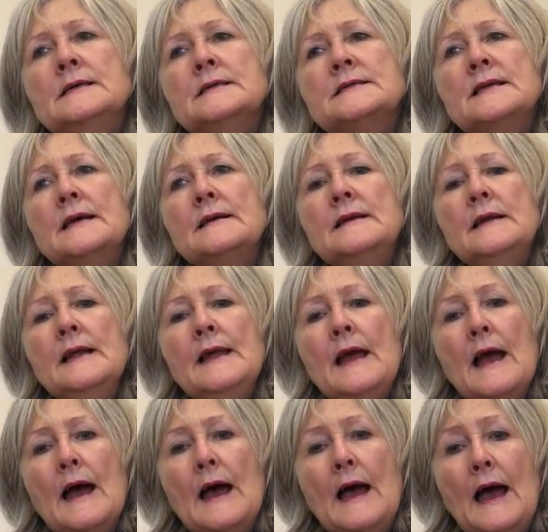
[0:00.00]

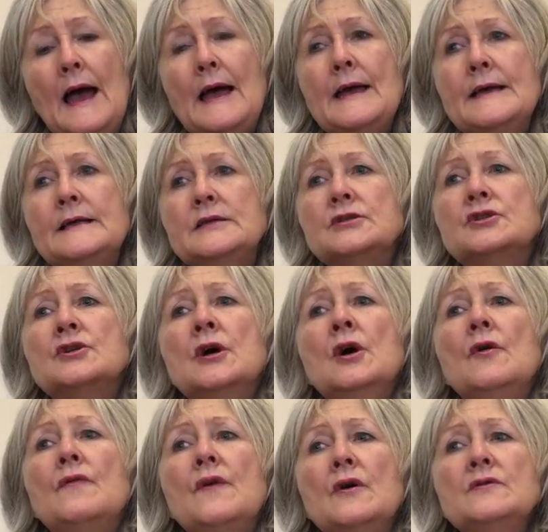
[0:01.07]
Secondly, age.
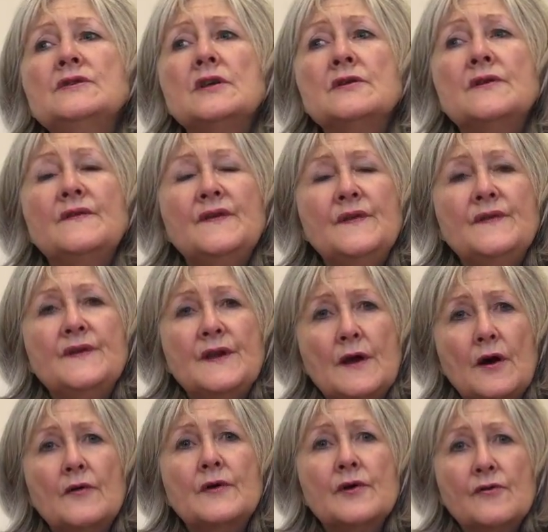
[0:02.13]
Those under 50
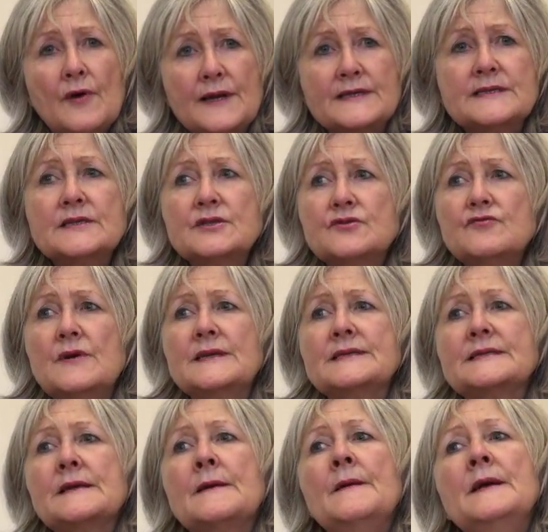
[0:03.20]
are at greatest
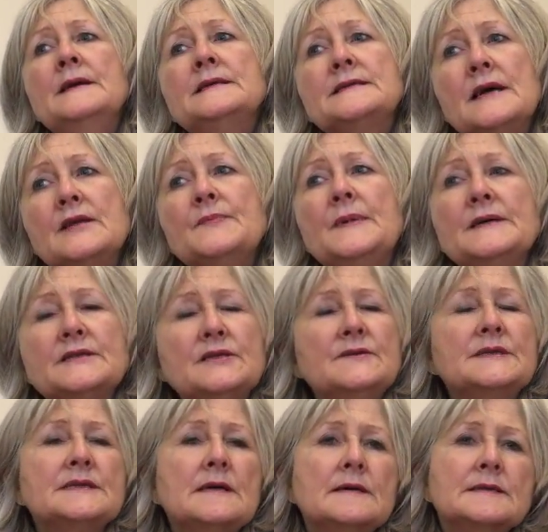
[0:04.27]
risk. Death by
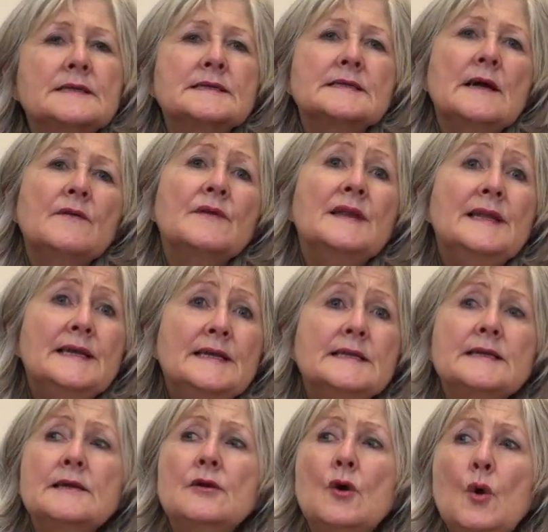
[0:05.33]
suicide is now the
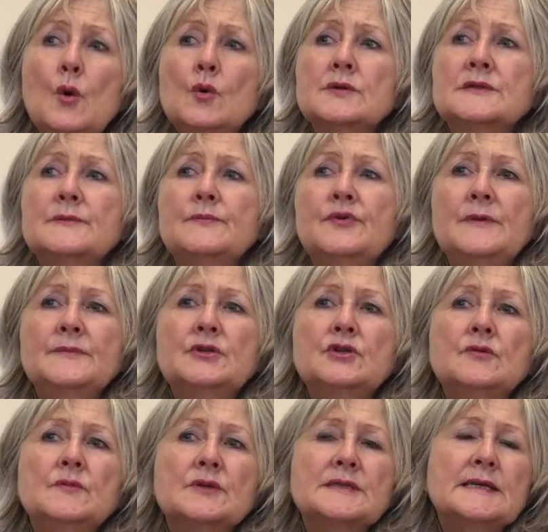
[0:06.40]
leading cause of
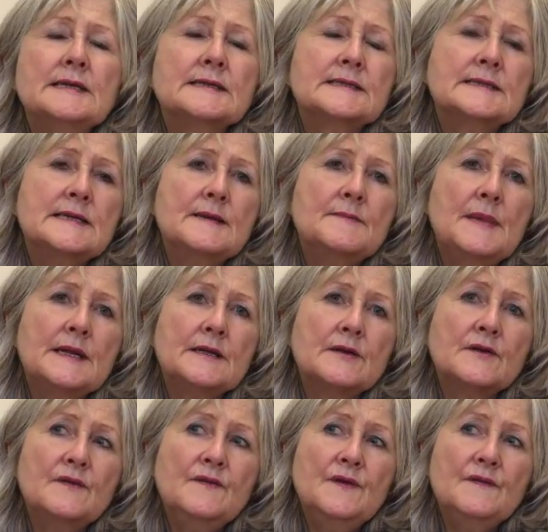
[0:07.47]
premature mortality in men
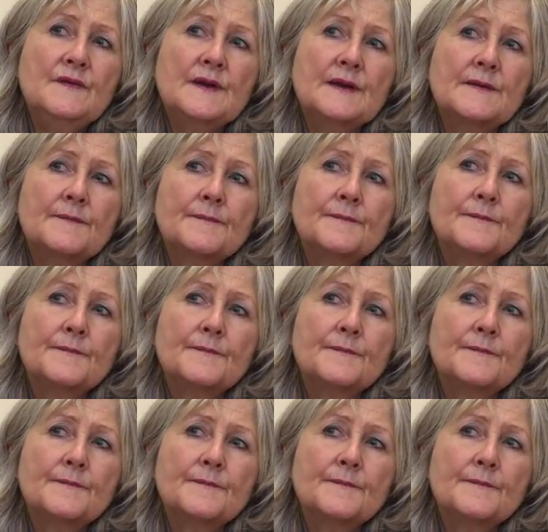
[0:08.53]
under 50.